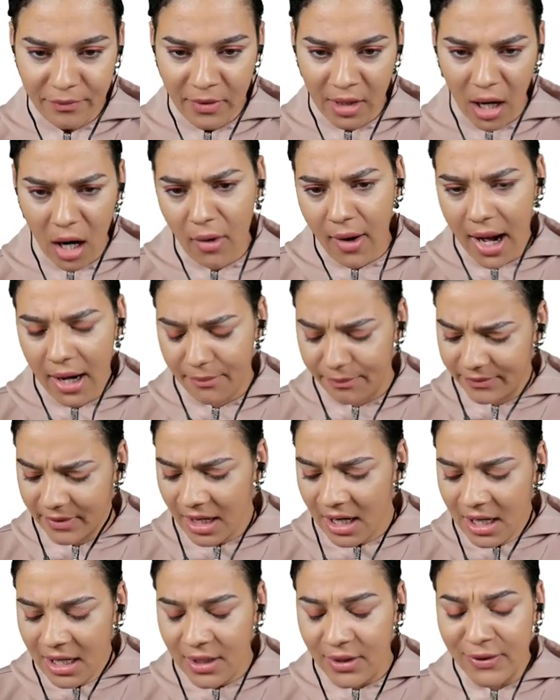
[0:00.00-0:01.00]
All right.
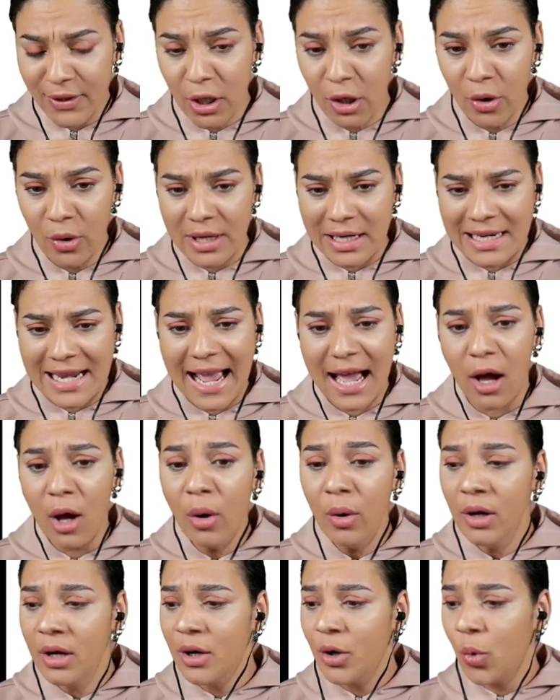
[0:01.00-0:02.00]
So
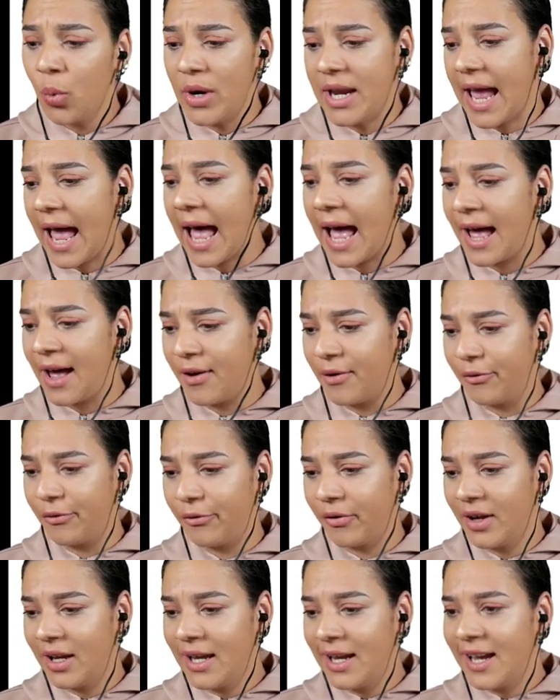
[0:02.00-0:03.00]
now we have
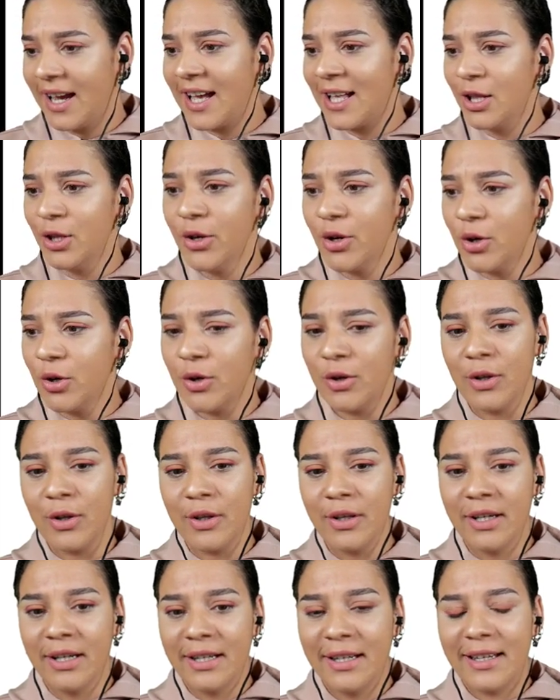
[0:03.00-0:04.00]
a
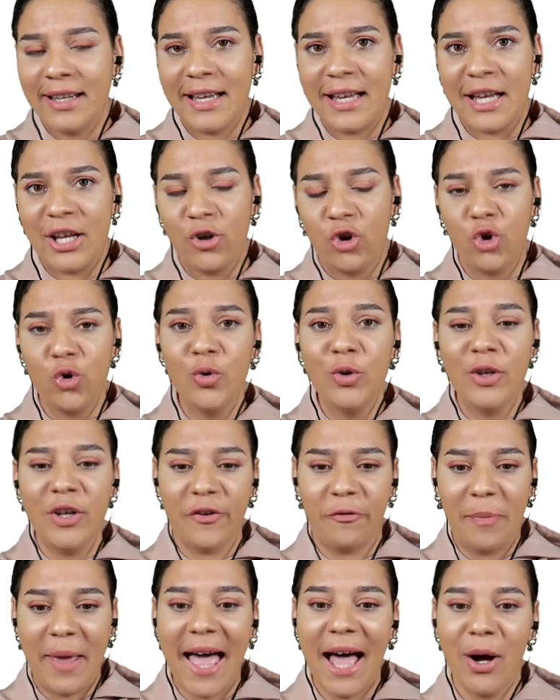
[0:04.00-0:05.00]
little uh, jewel
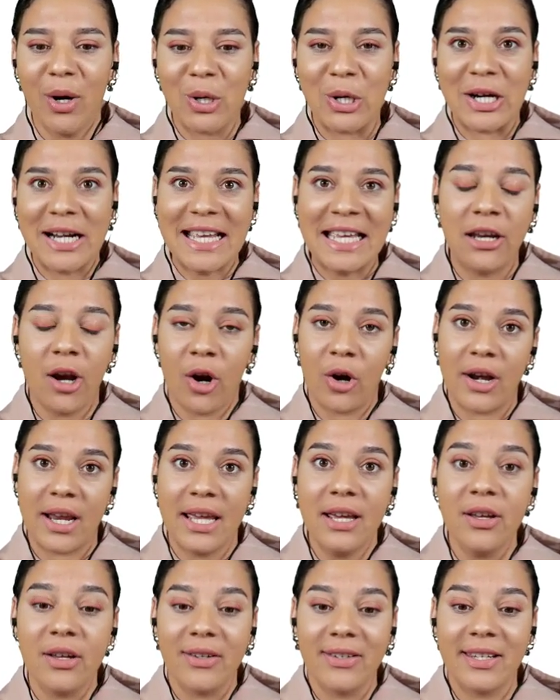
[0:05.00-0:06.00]
of power in our
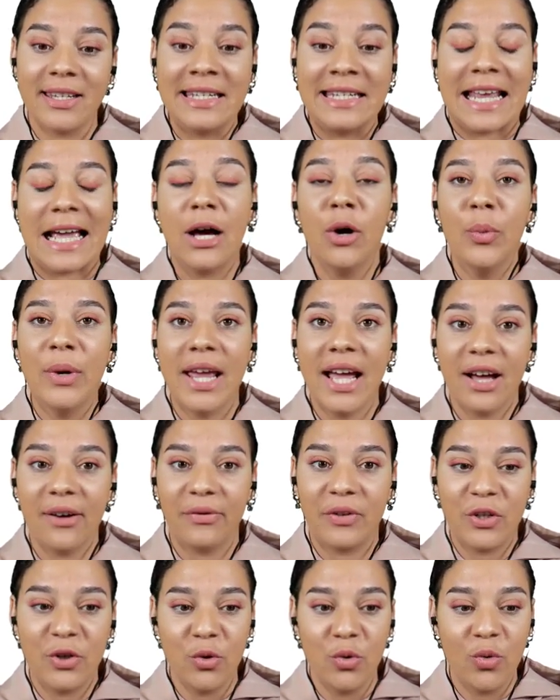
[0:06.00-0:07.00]
hilt. Now we have
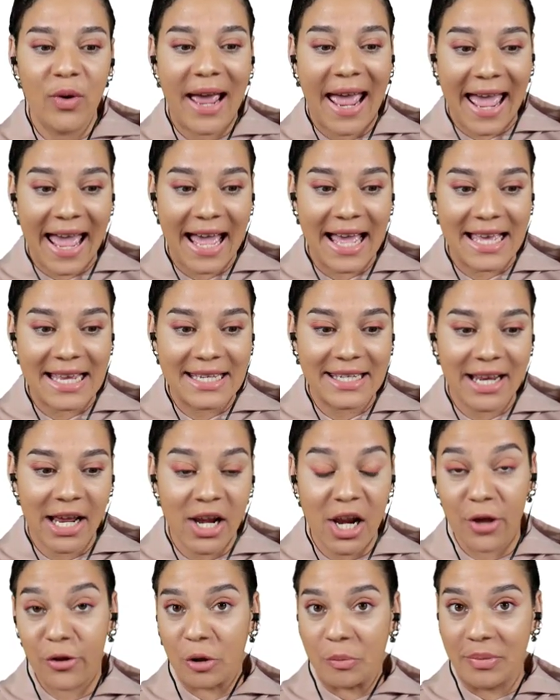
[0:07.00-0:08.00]
to add
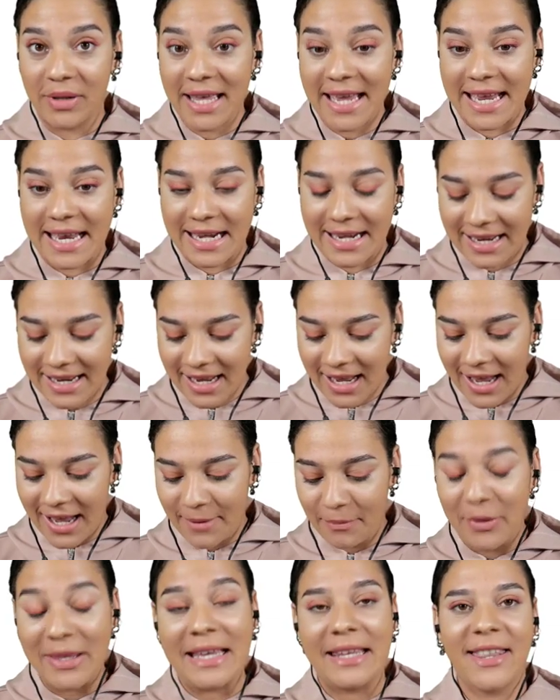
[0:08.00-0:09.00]
another blade, a
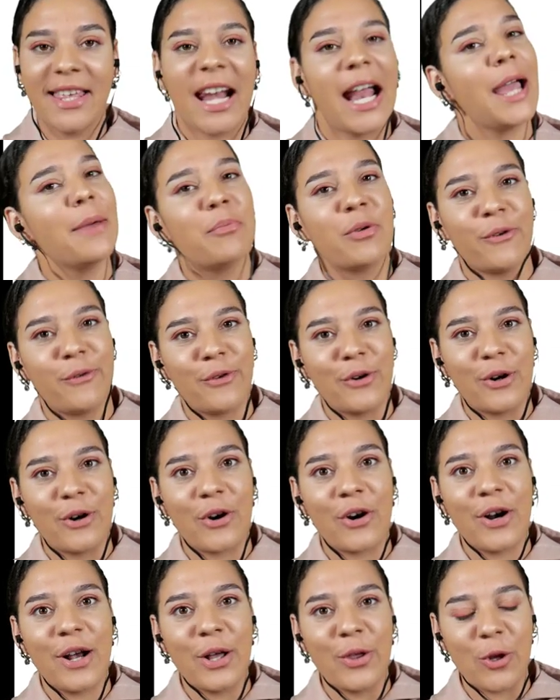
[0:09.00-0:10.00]
blade that I
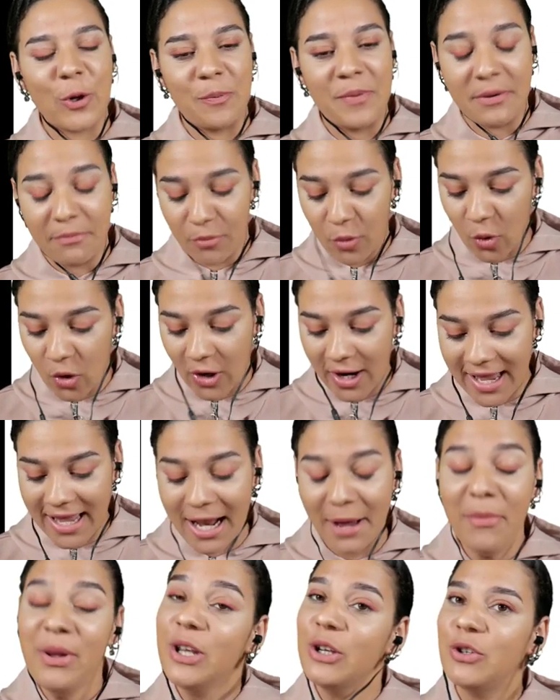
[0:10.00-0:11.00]
prefer a little bit more. And
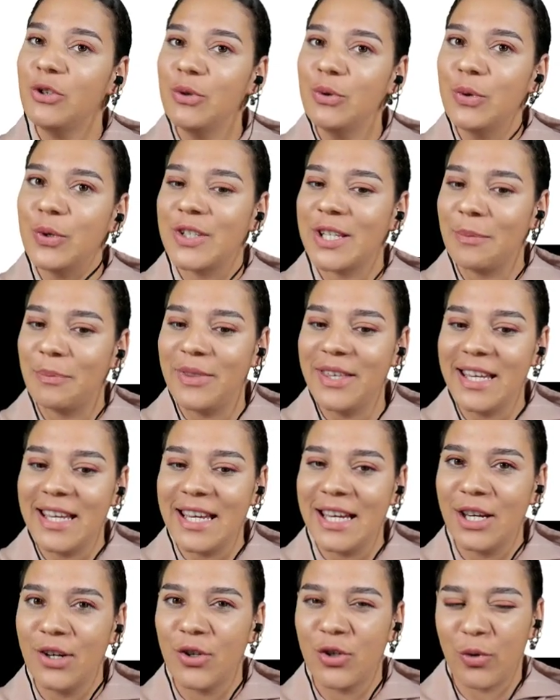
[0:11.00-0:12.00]
I'm going to do
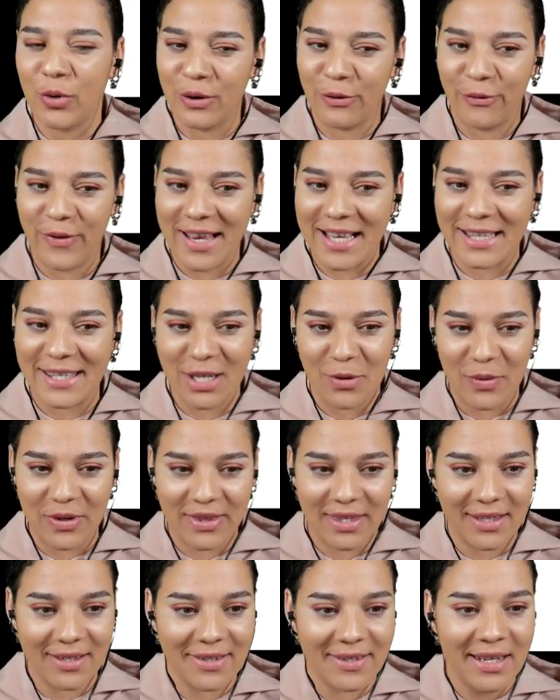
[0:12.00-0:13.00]
something sort of fancy with
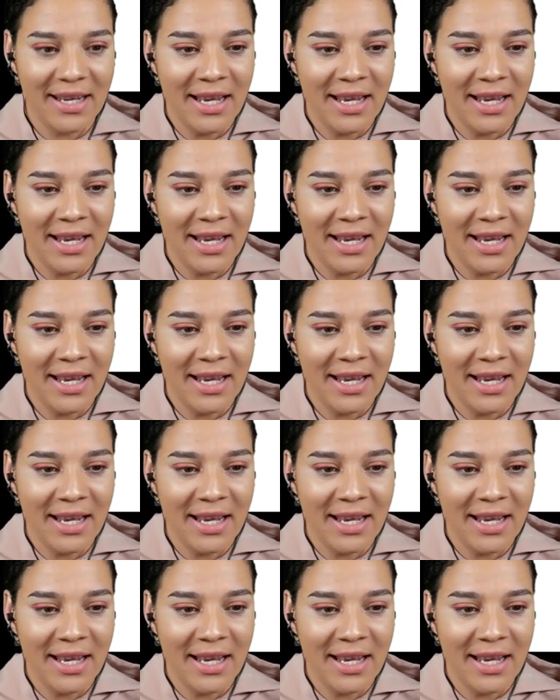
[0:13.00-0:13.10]
this.